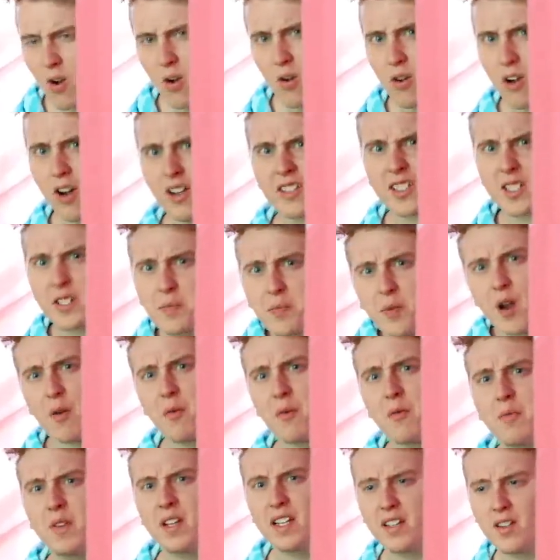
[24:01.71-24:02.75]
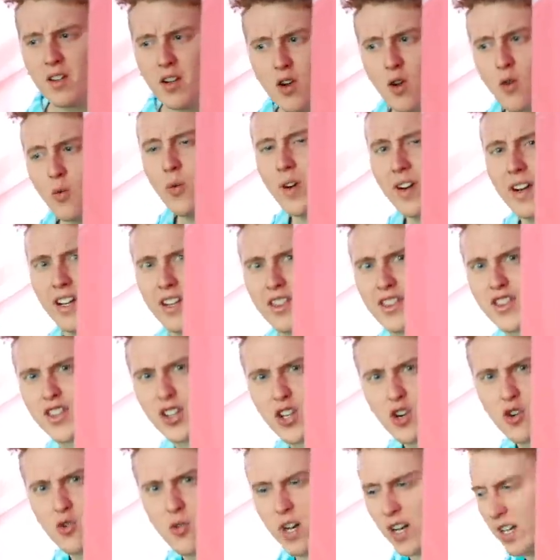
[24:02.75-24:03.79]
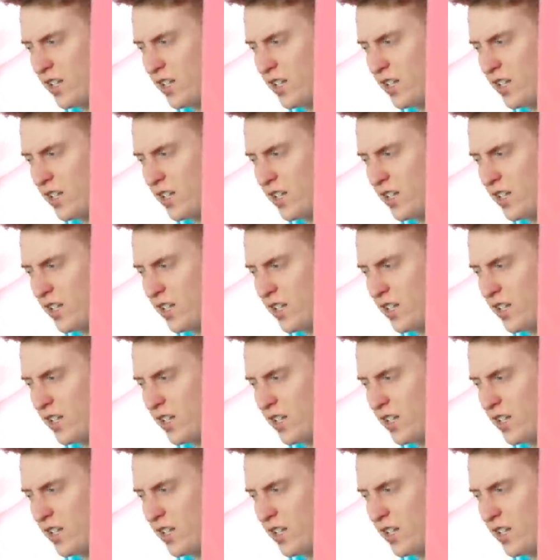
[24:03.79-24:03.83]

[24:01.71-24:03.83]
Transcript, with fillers: Okay. That's probably what I threw